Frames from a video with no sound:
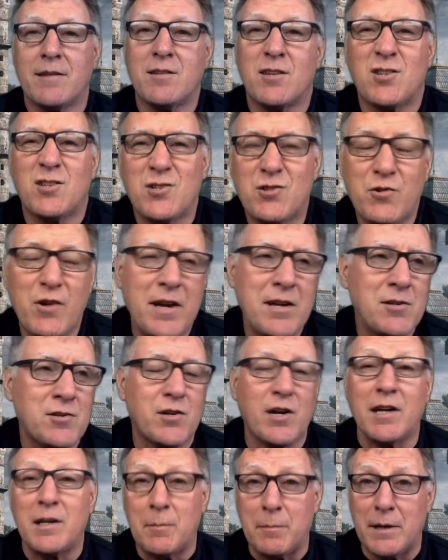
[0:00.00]
a strange
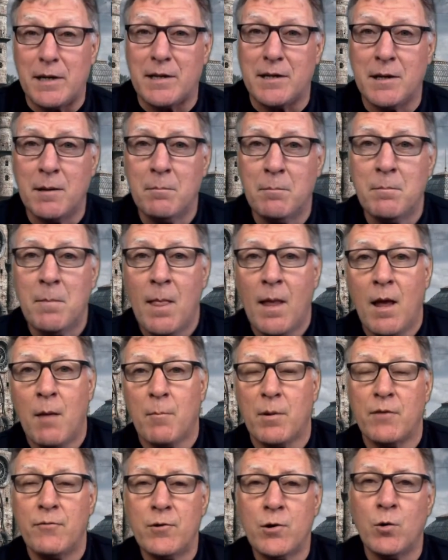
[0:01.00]
kind of medium,
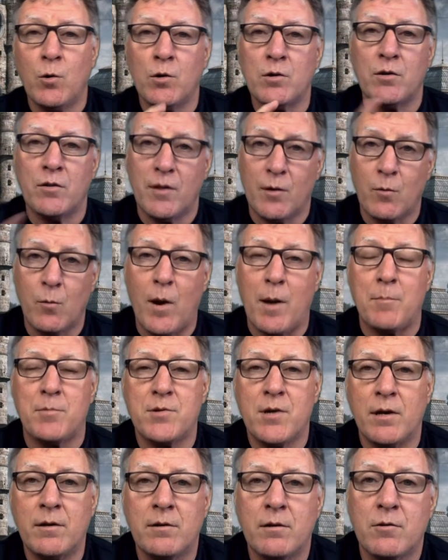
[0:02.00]
but if you go onto their
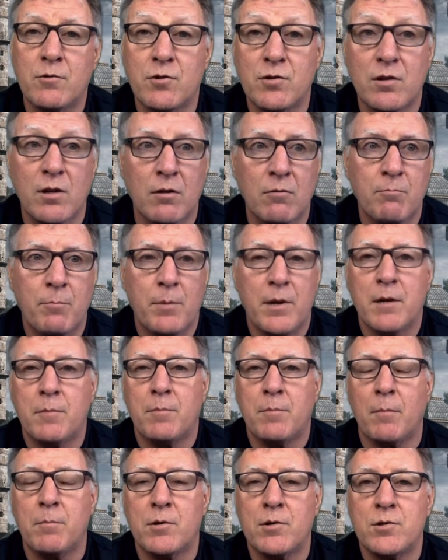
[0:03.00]
website, Crystal Peake
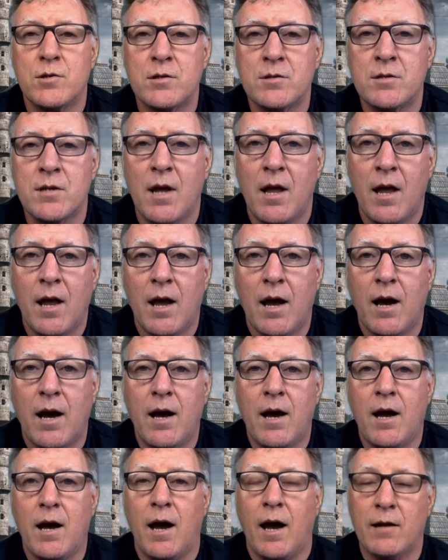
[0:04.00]
Publishers,
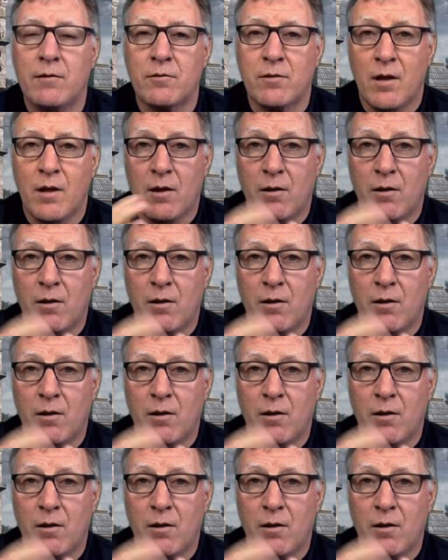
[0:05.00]
uh, and